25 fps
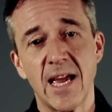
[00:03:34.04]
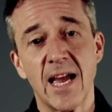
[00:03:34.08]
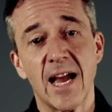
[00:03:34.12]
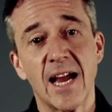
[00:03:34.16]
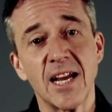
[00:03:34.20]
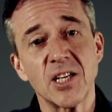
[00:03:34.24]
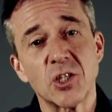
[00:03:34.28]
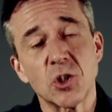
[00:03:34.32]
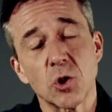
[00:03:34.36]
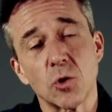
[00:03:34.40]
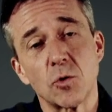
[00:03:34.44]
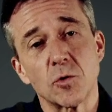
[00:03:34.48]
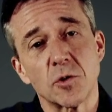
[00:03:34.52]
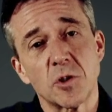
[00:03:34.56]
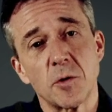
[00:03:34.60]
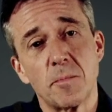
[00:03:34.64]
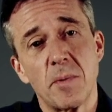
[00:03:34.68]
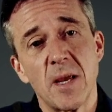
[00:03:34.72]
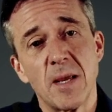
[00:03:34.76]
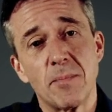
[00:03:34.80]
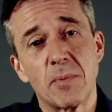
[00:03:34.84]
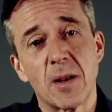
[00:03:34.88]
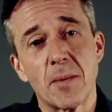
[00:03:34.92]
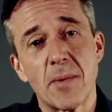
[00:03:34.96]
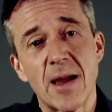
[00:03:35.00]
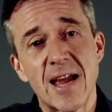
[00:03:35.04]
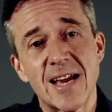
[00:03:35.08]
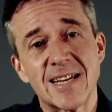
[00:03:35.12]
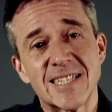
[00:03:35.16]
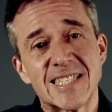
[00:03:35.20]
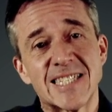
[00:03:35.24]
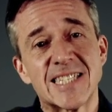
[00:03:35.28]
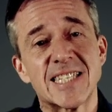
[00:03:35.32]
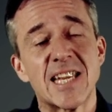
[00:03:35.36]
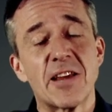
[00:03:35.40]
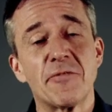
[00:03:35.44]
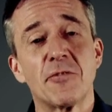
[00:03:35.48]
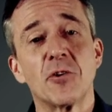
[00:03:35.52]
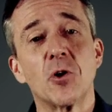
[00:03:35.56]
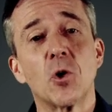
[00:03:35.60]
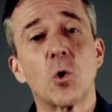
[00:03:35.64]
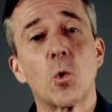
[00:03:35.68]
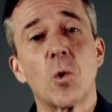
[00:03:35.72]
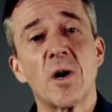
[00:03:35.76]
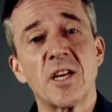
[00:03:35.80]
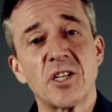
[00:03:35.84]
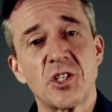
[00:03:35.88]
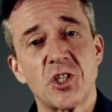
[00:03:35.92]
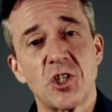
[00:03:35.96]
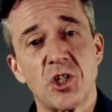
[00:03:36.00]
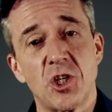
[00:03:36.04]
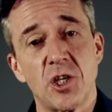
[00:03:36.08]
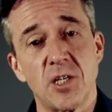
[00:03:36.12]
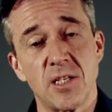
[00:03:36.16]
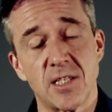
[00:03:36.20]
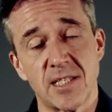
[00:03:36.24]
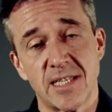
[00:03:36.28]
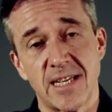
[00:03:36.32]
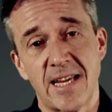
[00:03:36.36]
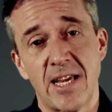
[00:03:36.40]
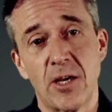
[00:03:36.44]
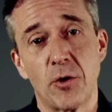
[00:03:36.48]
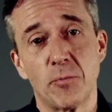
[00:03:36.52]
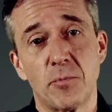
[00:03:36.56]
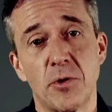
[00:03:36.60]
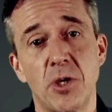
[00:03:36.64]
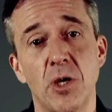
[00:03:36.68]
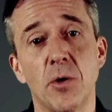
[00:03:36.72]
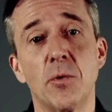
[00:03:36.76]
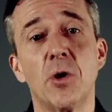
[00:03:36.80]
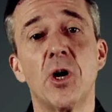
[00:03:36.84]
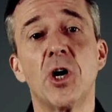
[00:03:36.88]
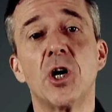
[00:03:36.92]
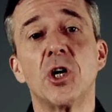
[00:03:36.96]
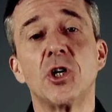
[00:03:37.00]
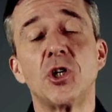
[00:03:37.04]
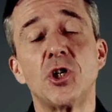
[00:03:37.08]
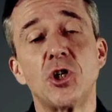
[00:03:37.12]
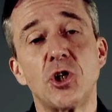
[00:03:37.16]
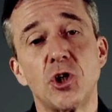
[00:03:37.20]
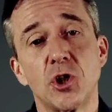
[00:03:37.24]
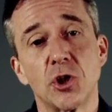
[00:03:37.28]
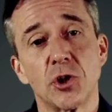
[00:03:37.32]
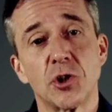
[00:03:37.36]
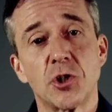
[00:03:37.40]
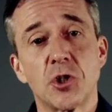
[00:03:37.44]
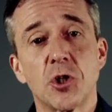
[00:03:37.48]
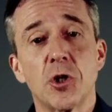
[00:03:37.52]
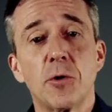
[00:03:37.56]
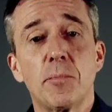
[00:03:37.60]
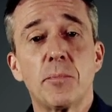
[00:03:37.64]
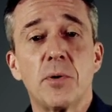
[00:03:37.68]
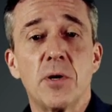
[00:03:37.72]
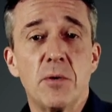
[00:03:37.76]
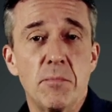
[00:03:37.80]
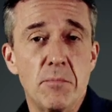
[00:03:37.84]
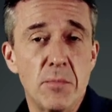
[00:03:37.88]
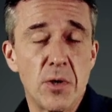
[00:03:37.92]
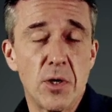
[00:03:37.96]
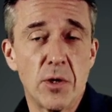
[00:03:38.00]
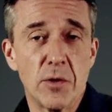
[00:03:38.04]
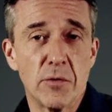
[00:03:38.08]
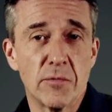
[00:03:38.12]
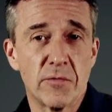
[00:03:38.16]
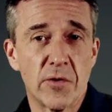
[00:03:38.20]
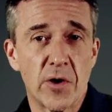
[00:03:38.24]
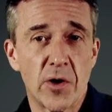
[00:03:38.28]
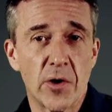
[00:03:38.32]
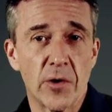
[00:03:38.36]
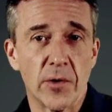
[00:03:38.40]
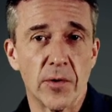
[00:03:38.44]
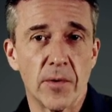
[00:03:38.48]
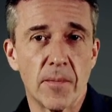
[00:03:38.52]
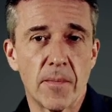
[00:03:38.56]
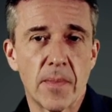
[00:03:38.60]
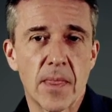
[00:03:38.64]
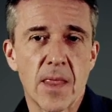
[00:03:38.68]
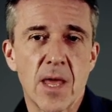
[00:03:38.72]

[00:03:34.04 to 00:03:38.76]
I talk to people about 7 questions to help you shut up and move on.